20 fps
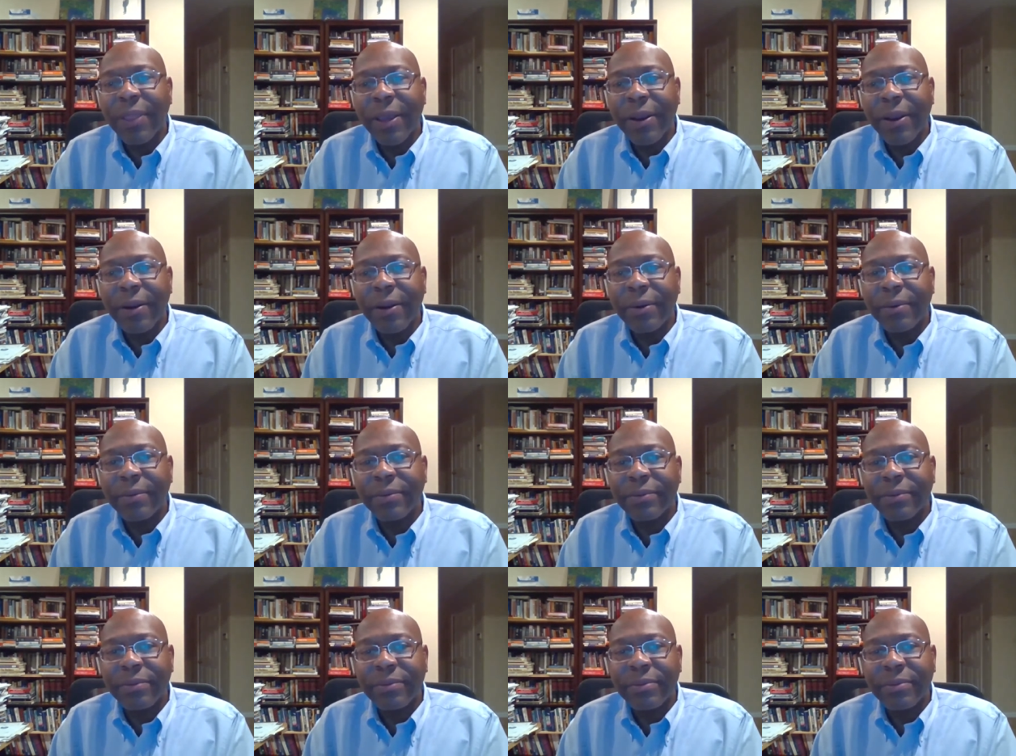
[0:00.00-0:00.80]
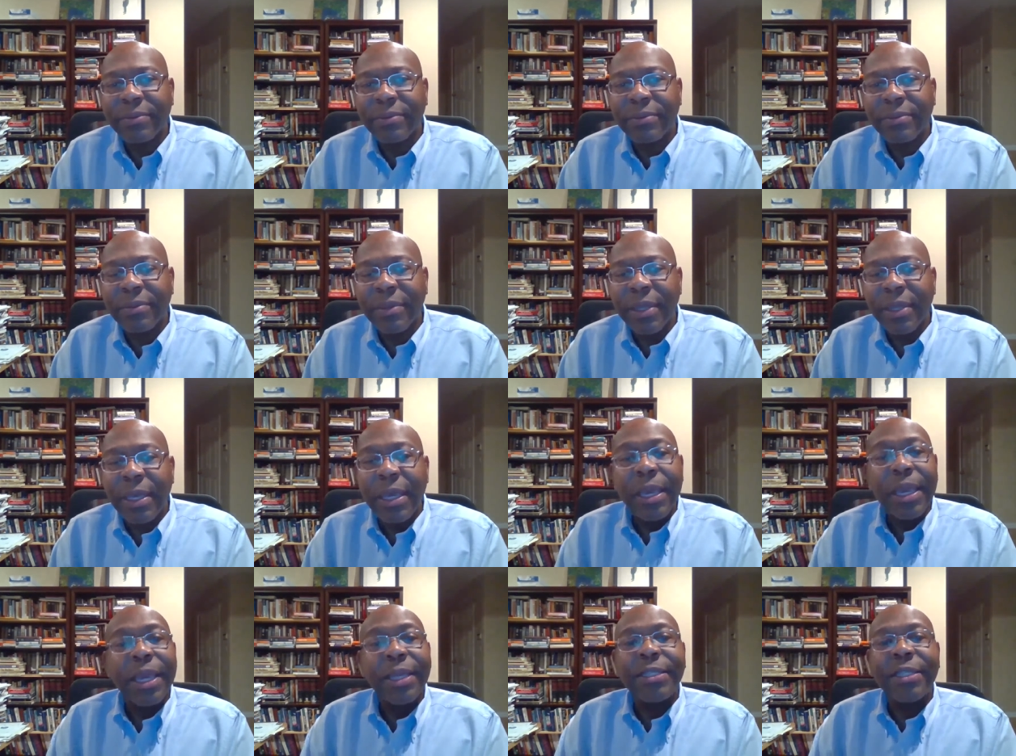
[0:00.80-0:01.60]
there.
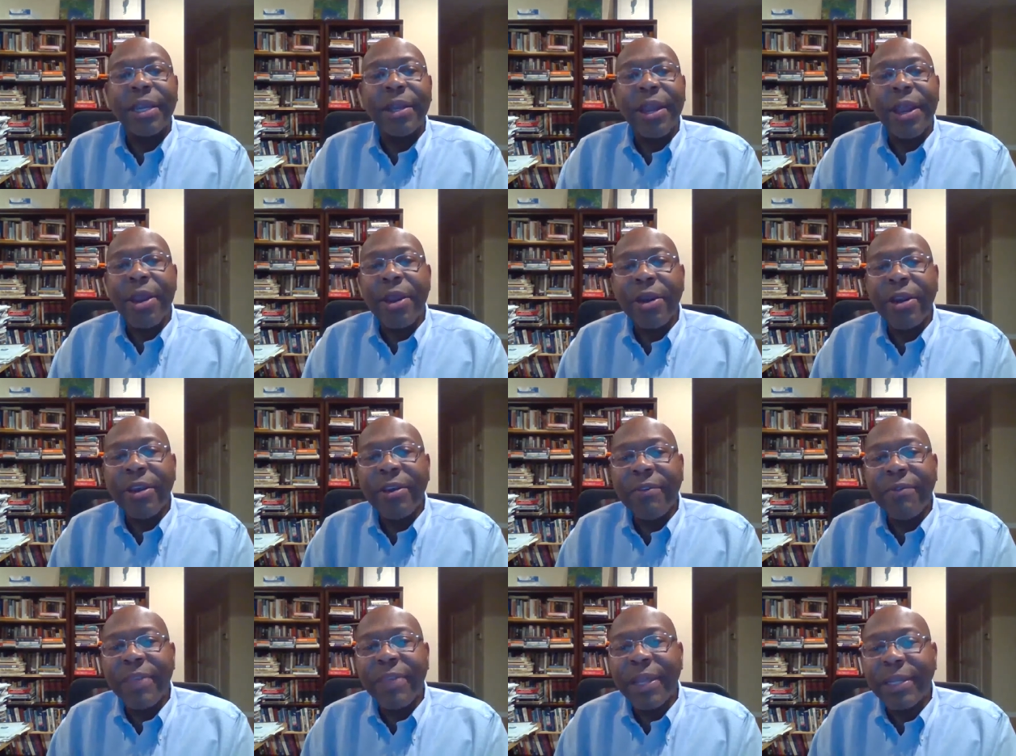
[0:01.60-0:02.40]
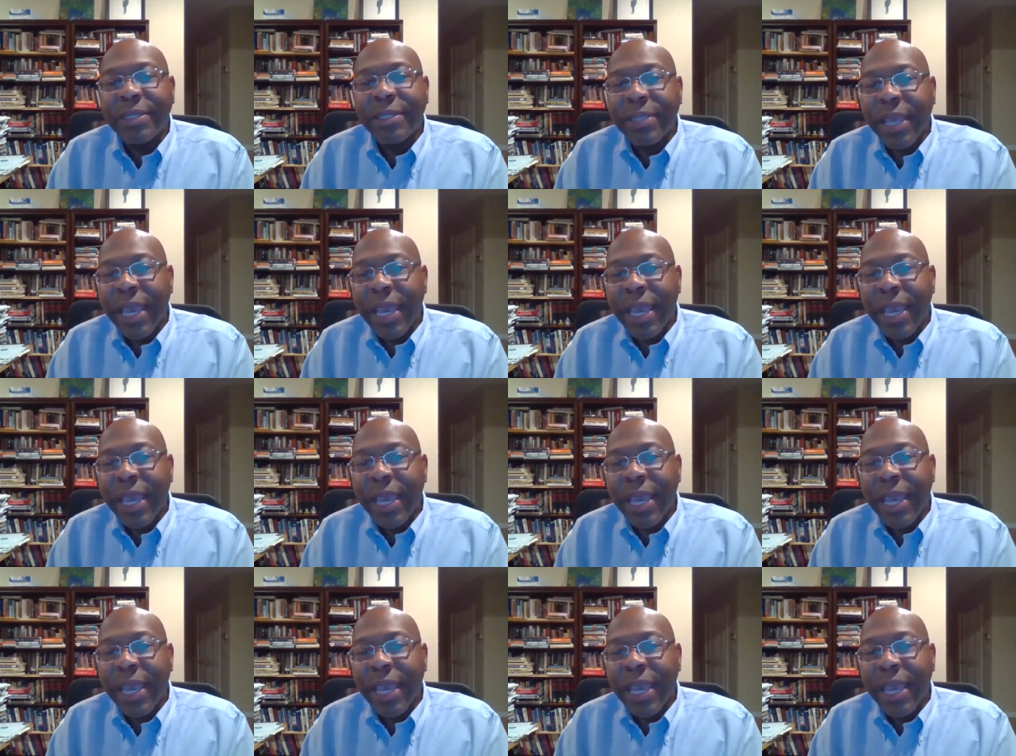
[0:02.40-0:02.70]
It's a narrative that has